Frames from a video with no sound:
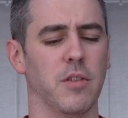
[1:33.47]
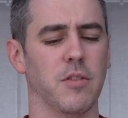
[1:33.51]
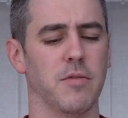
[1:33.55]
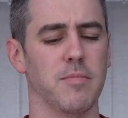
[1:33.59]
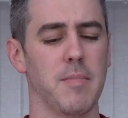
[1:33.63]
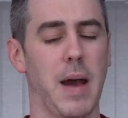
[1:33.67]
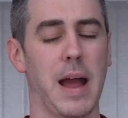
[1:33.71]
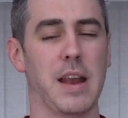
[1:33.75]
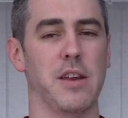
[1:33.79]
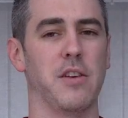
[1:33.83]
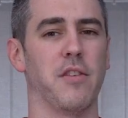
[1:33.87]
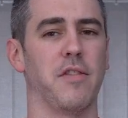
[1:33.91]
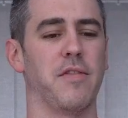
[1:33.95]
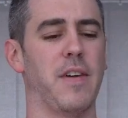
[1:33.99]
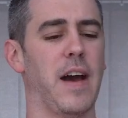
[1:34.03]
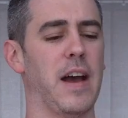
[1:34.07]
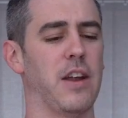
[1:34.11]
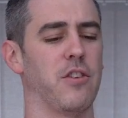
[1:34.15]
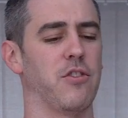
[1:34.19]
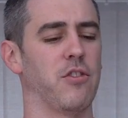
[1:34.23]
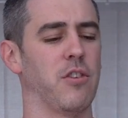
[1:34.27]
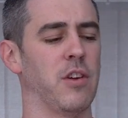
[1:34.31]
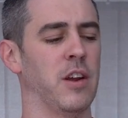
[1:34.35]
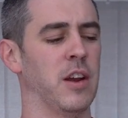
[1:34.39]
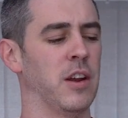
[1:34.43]
of
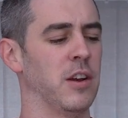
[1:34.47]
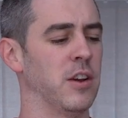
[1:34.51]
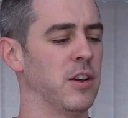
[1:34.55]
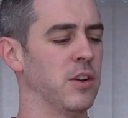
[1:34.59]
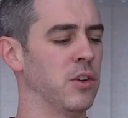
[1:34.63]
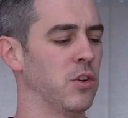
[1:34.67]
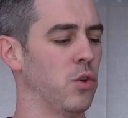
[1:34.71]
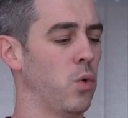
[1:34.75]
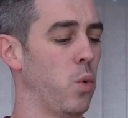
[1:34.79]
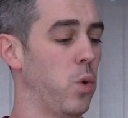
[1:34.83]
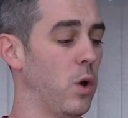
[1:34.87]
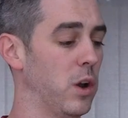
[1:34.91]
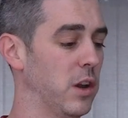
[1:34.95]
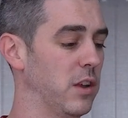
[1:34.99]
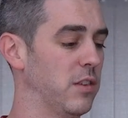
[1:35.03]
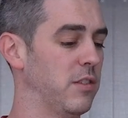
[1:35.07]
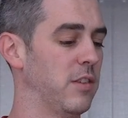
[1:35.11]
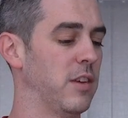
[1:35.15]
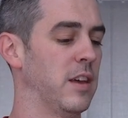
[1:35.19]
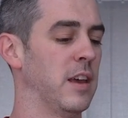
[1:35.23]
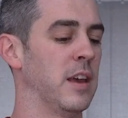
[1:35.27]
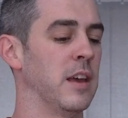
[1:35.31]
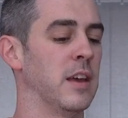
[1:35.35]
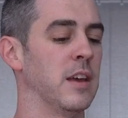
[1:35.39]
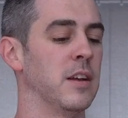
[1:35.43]
manufacturing and
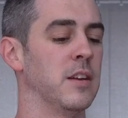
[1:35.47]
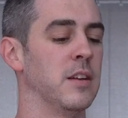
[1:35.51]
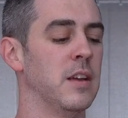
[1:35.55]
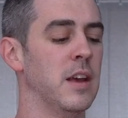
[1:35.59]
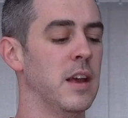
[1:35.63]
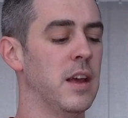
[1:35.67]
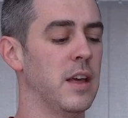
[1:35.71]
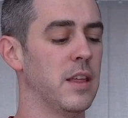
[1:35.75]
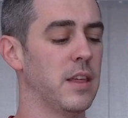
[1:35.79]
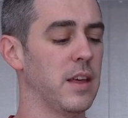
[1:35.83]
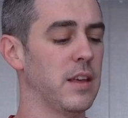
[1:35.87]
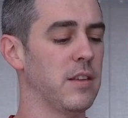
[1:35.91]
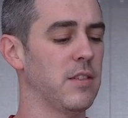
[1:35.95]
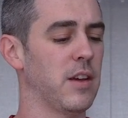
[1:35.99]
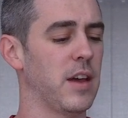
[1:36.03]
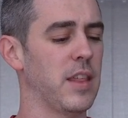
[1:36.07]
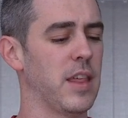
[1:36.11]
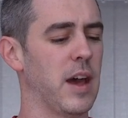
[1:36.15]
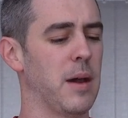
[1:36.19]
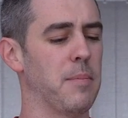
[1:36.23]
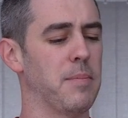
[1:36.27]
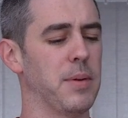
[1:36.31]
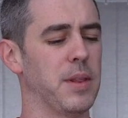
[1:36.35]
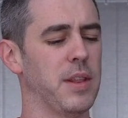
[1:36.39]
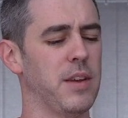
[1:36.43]
quality and things like that,